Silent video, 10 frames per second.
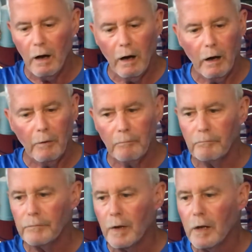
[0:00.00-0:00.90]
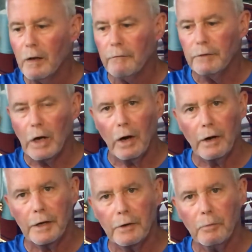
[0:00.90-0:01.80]
You're
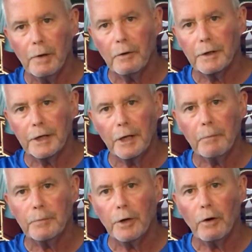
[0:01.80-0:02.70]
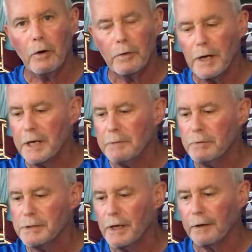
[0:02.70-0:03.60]
into building up your own
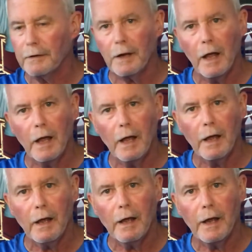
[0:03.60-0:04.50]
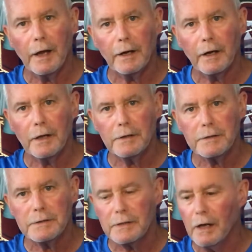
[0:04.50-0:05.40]
80%
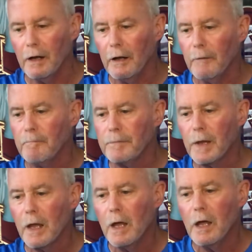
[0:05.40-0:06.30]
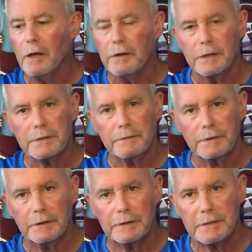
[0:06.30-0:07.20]
handguns.
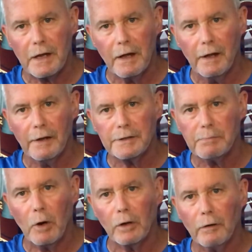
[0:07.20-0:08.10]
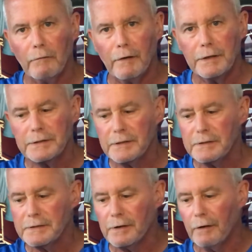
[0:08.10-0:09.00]
These small little
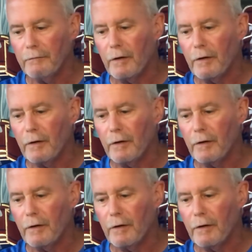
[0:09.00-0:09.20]
vices are